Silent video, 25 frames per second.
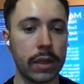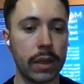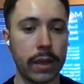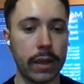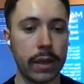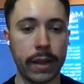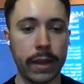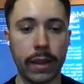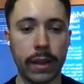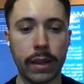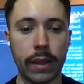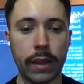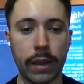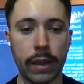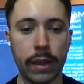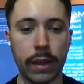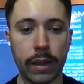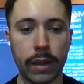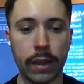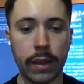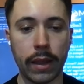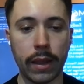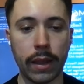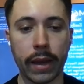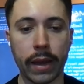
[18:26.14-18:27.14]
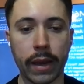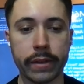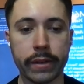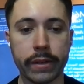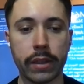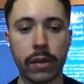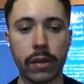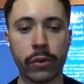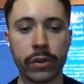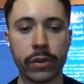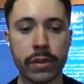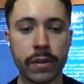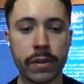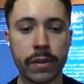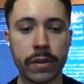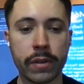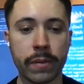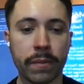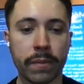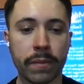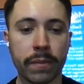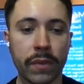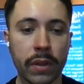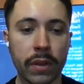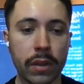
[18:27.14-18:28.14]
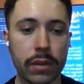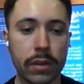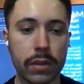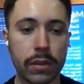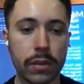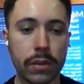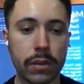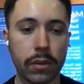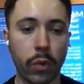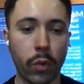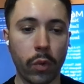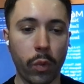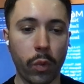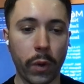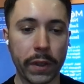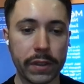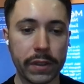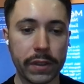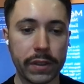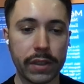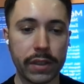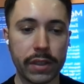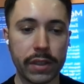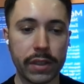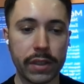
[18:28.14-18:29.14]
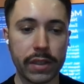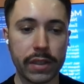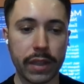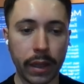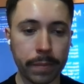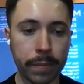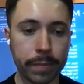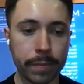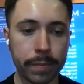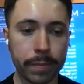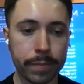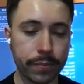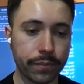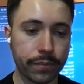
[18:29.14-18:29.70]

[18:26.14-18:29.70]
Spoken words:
and the anti-keywords. So once this is done,